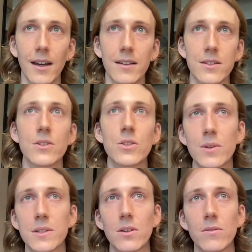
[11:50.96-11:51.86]
And so
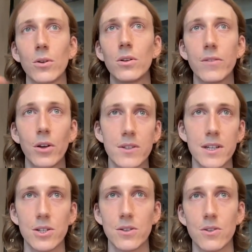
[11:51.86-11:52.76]
Squid's solving all of those
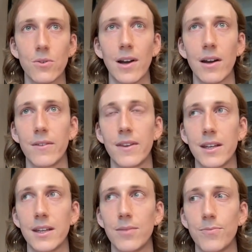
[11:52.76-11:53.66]
issues around
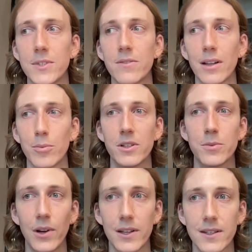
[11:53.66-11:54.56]
the developer
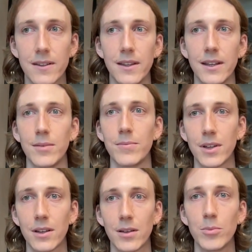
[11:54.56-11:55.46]
experience and the
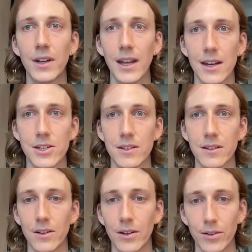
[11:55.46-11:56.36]

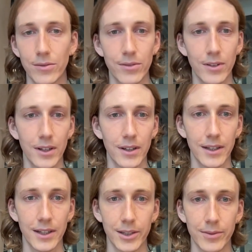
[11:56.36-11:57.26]
communication of
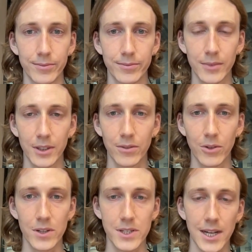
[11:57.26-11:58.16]

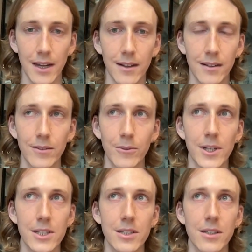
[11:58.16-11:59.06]
cross-chain,
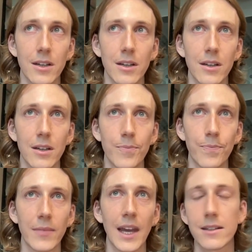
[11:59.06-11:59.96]
which
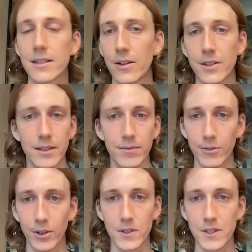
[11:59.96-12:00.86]
Axelar isn't
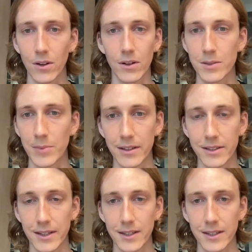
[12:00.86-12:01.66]
focusing on as much.